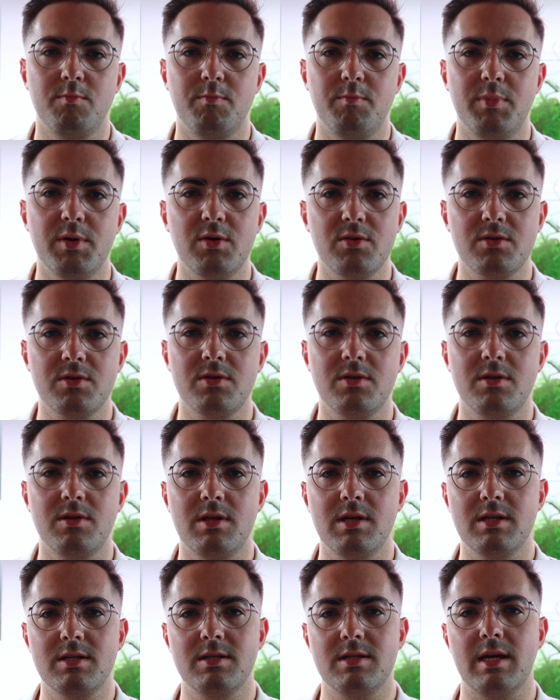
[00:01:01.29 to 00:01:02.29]
built
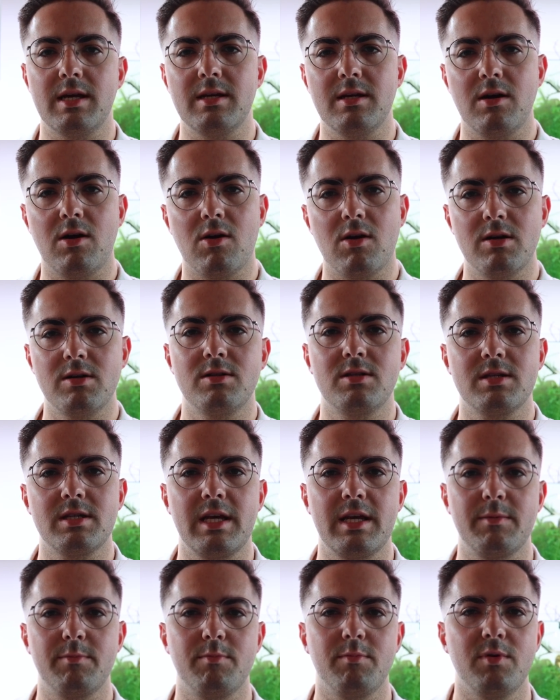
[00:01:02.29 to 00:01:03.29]
this
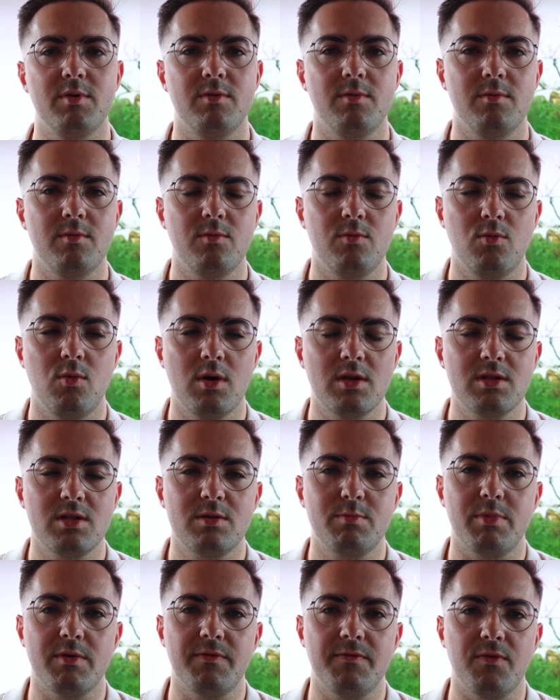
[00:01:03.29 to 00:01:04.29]
hardscape
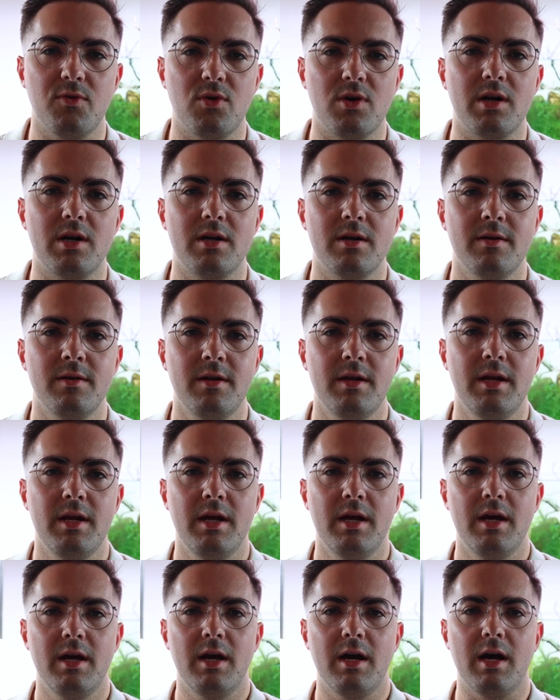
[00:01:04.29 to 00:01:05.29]
once before,
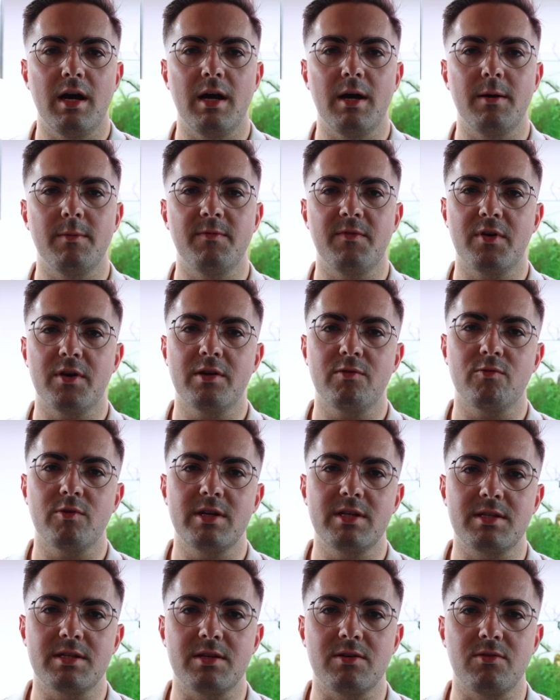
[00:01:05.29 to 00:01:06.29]
very
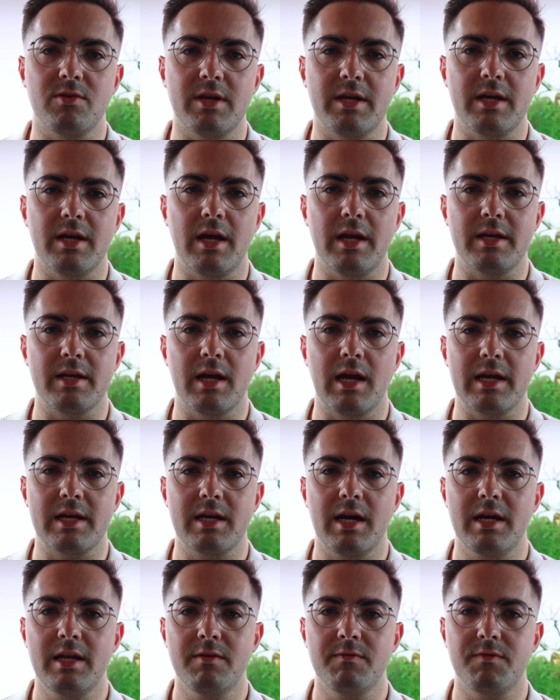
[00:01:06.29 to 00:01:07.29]
recently. I
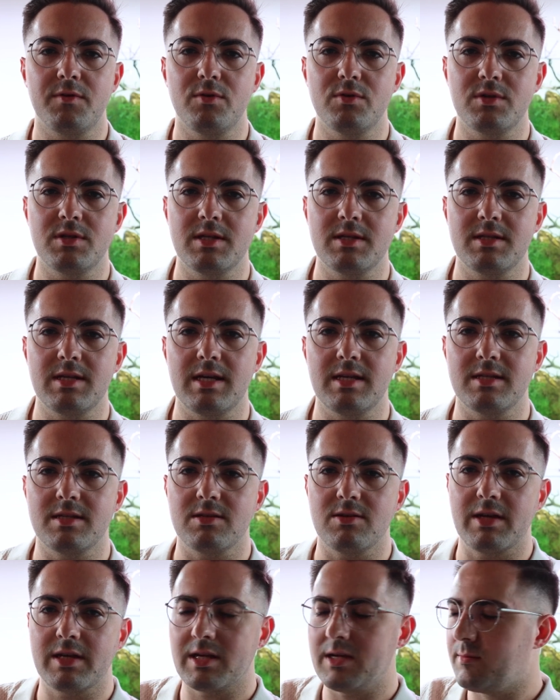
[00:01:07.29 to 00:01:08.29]
kind of use this as
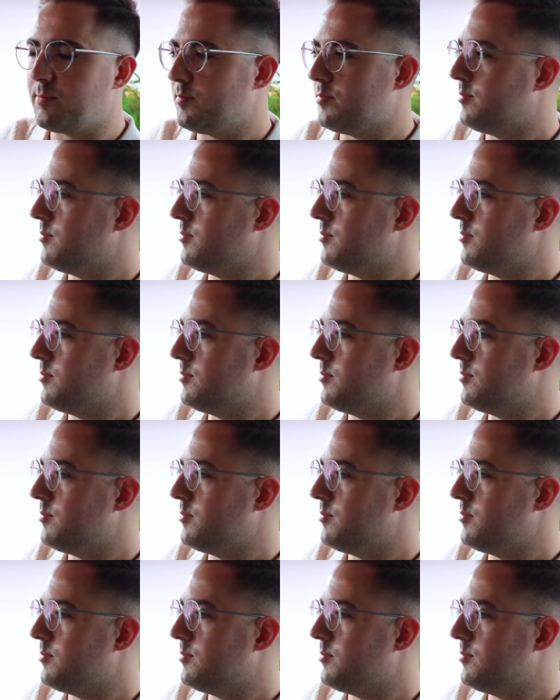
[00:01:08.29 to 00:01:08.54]
like a